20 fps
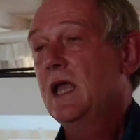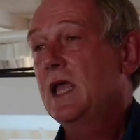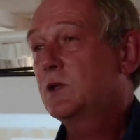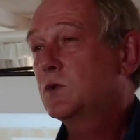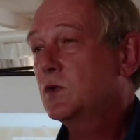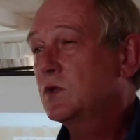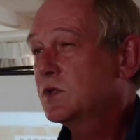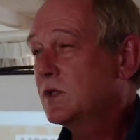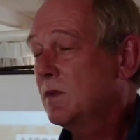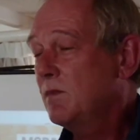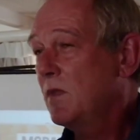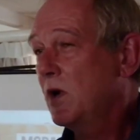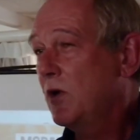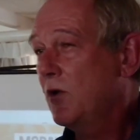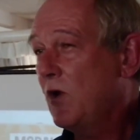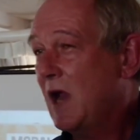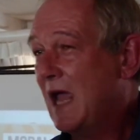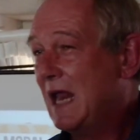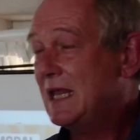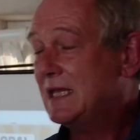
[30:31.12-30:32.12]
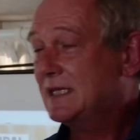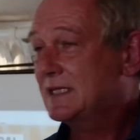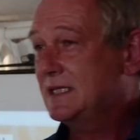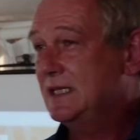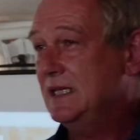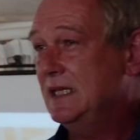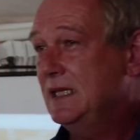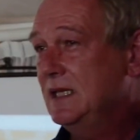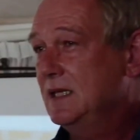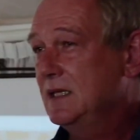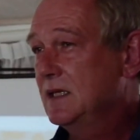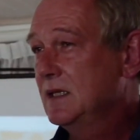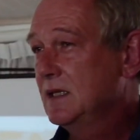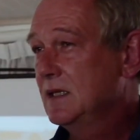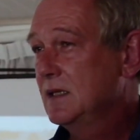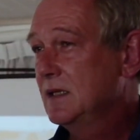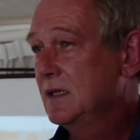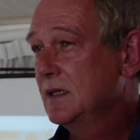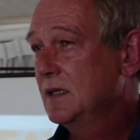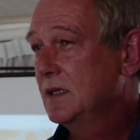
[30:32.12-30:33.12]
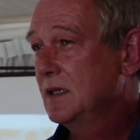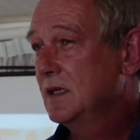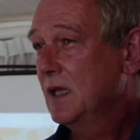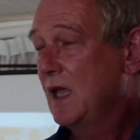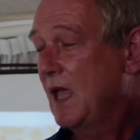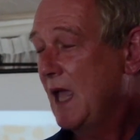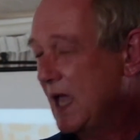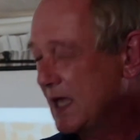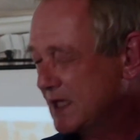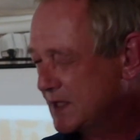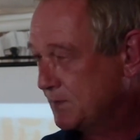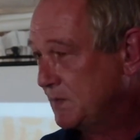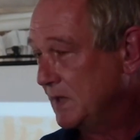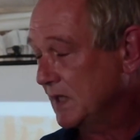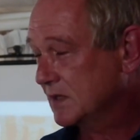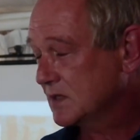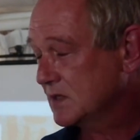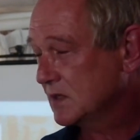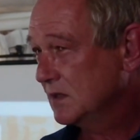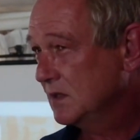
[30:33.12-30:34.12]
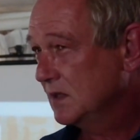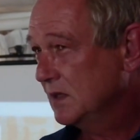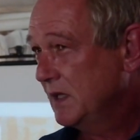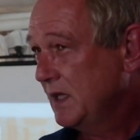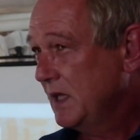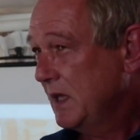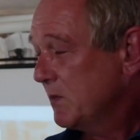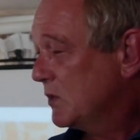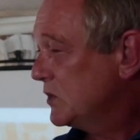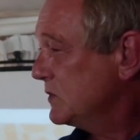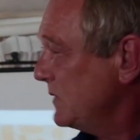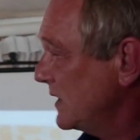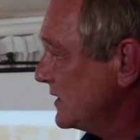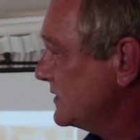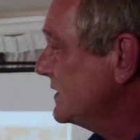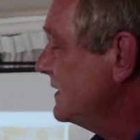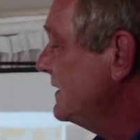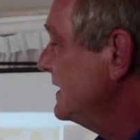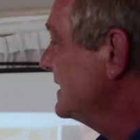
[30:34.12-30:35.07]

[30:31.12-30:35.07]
It was the morality aspect. Because most